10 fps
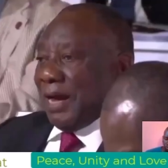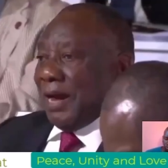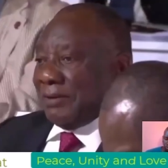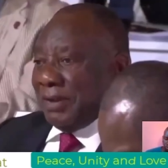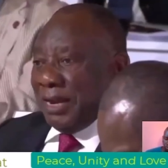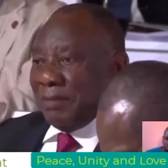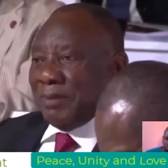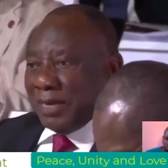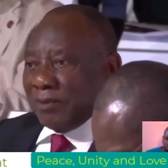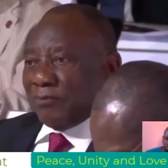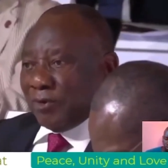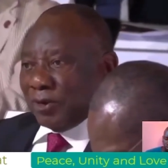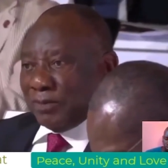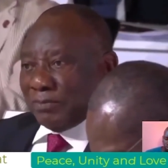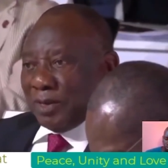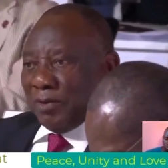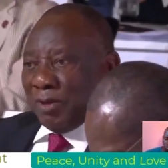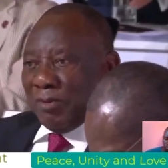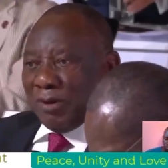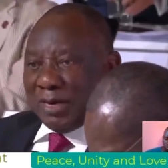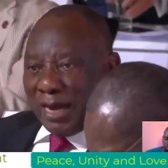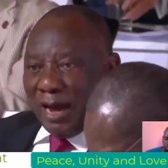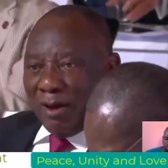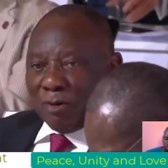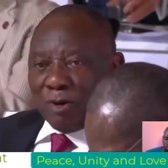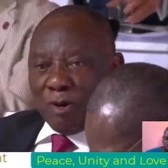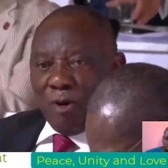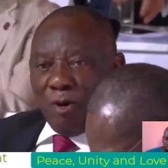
are really meaningful. We will now go